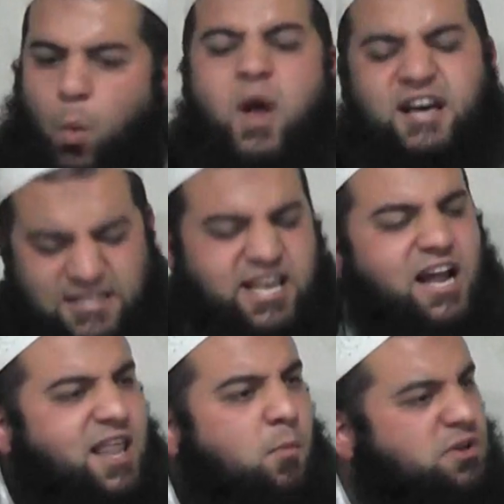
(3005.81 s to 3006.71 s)
We can
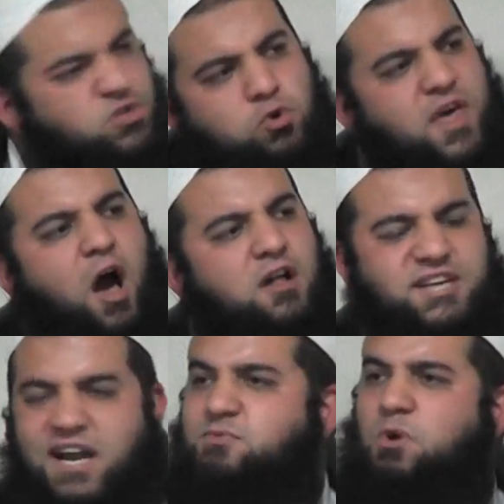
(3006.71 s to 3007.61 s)
tell them what to do, they
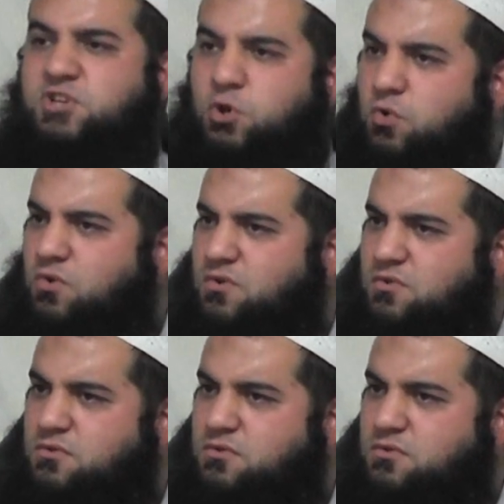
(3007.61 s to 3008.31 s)
can't tell us what to do.